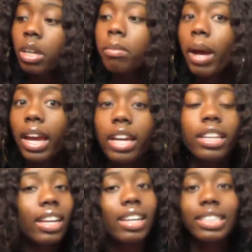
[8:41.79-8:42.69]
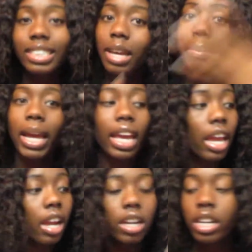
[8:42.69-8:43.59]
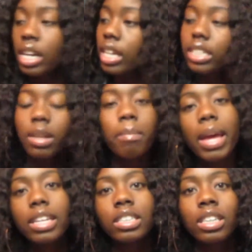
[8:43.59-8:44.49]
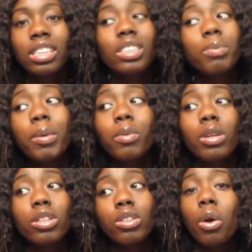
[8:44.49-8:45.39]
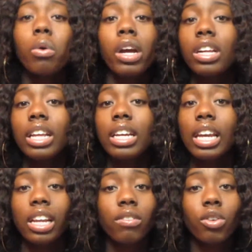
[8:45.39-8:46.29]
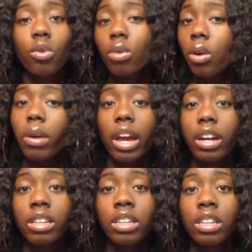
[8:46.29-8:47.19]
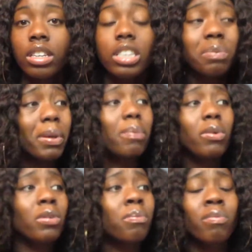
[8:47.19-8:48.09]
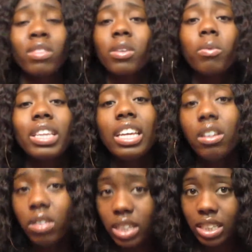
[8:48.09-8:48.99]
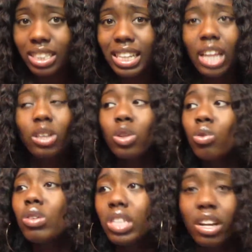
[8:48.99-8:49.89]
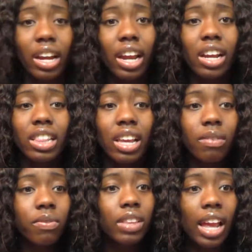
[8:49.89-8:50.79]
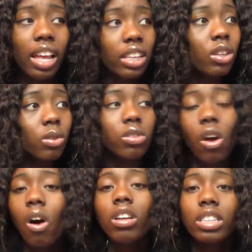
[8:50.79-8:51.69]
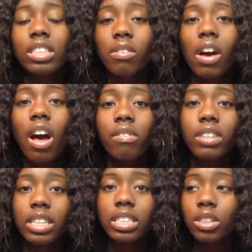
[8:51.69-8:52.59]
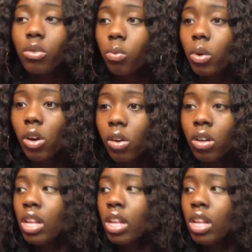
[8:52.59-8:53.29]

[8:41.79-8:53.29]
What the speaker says: my hair, like I said, my hair is a mess. There's people with no hair that can't even grow hair. There's people with illnesses that lose their hair, and they lose all the self-confidence in the world.